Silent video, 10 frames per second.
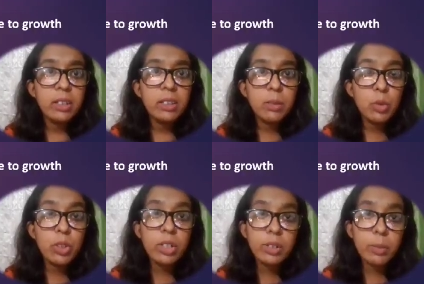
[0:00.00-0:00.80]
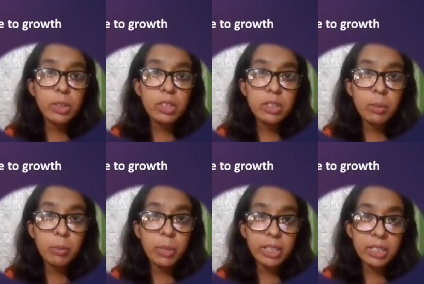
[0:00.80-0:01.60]
The monetary policy of
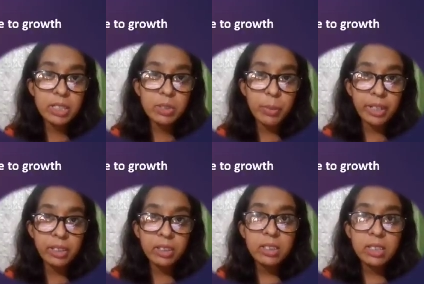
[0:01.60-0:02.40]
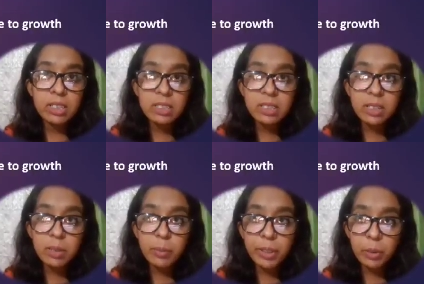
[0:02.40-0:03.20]
Bangladesh Bank, the Central
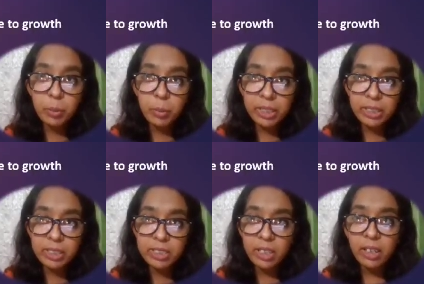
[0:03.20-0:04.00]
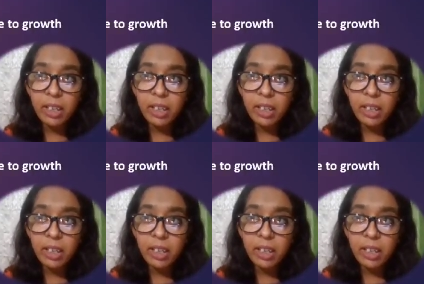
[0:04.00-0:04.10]
Bank of Bangladesh,